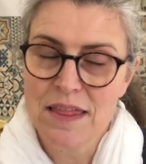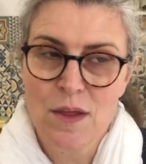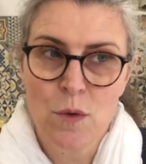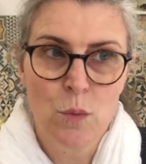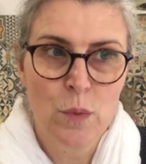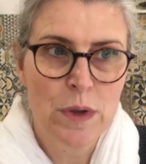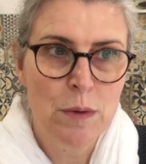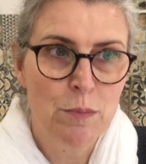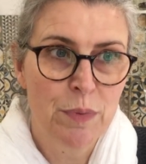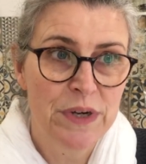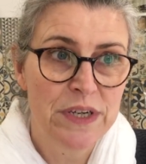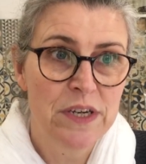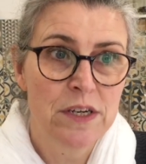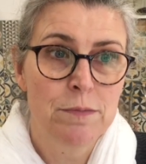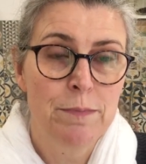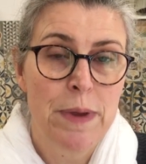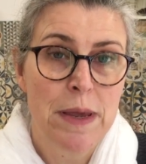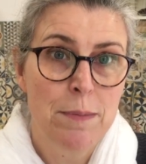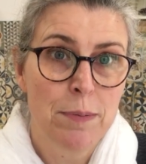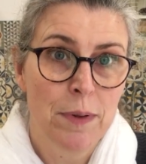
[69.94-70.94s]
that we
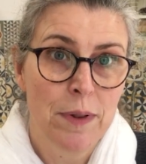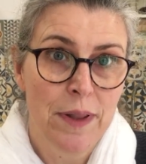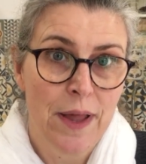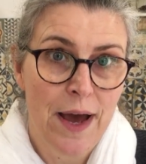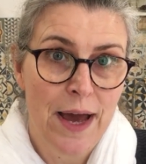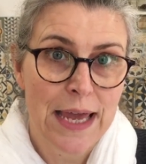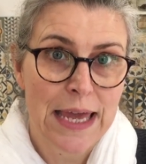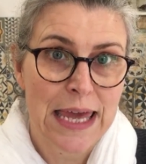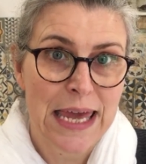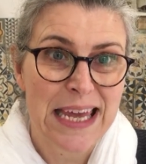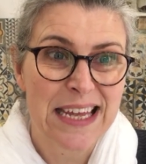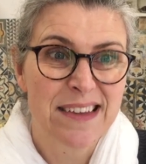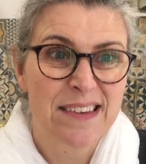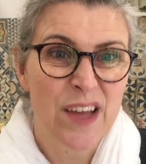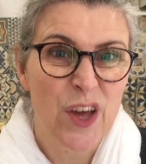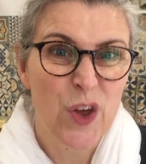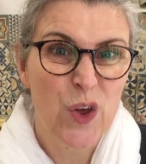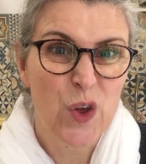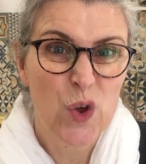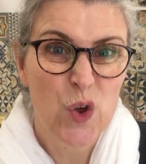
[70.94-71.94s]
British people like, it's
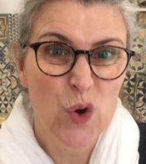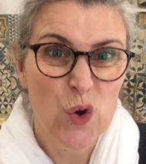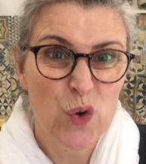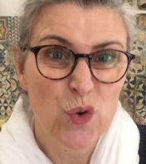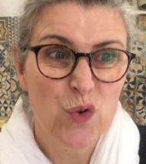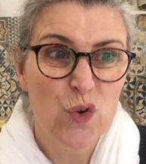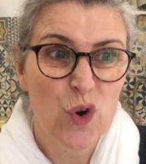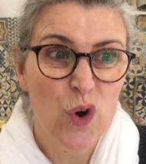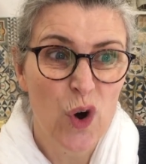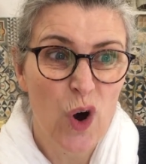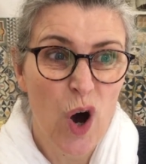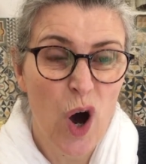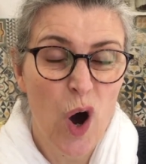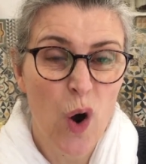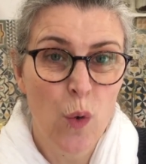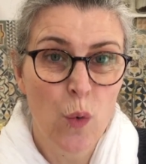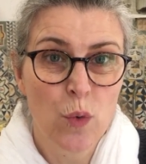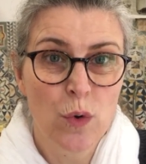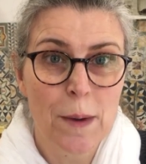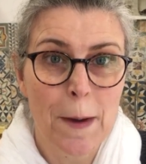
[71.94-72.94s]
a good
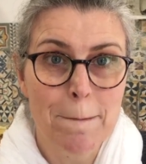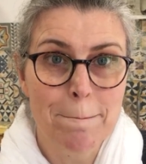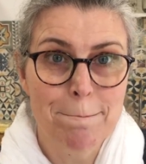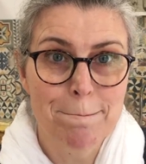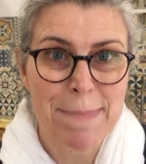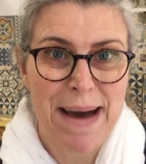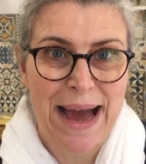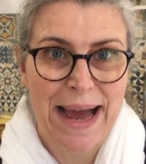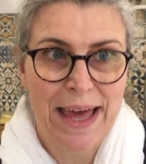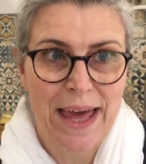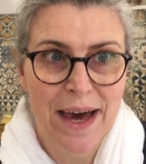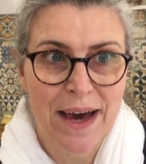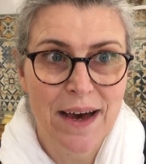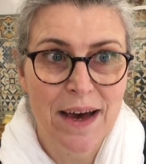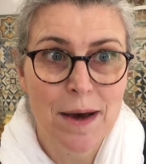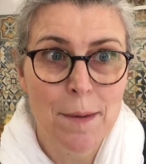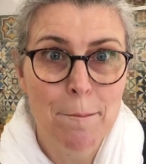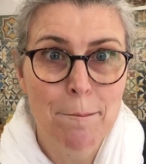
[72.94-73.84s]
old banger.